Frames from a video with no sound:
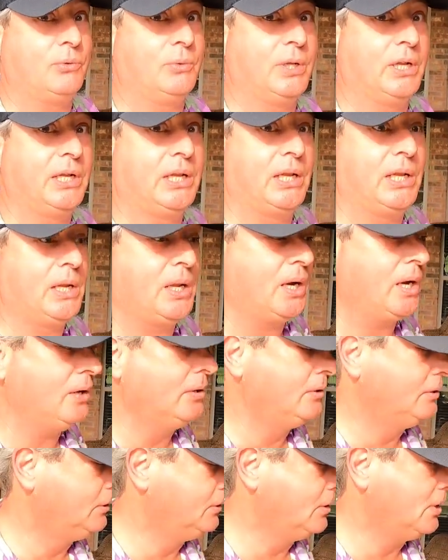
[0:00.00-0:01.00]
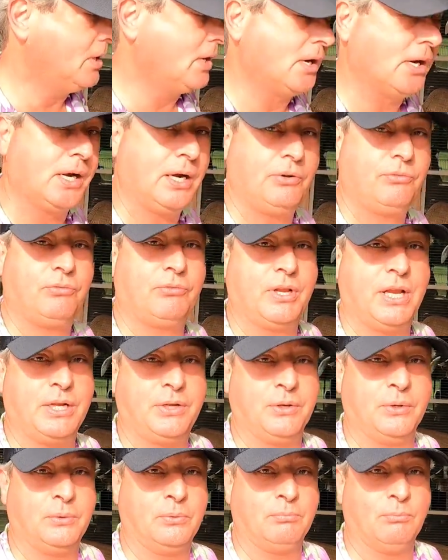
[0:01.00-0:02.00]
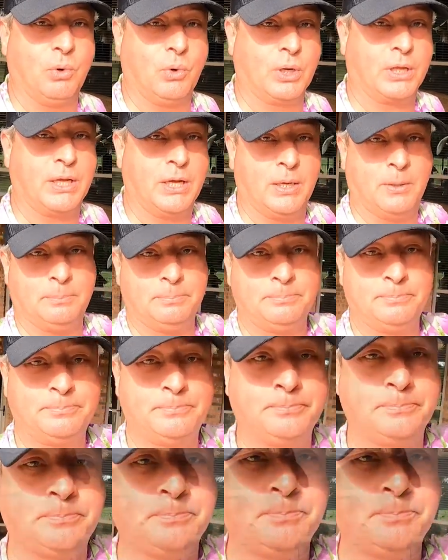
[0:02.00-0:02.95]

see what I did there? All right, stay tuned, more to come.